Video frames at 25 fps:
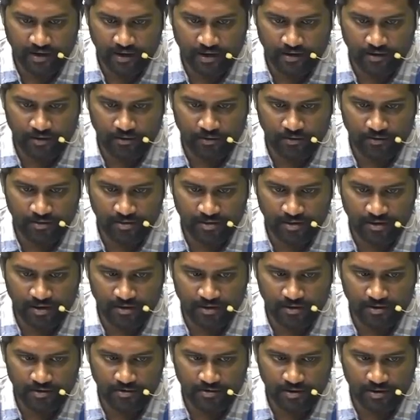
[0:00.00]
Around
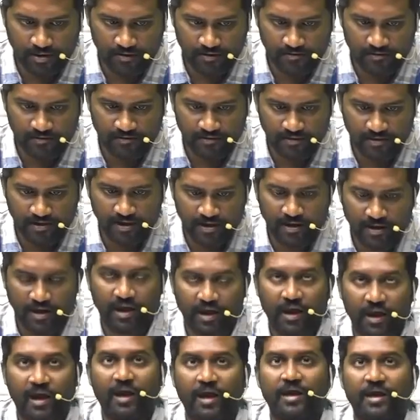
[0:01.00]
that you can see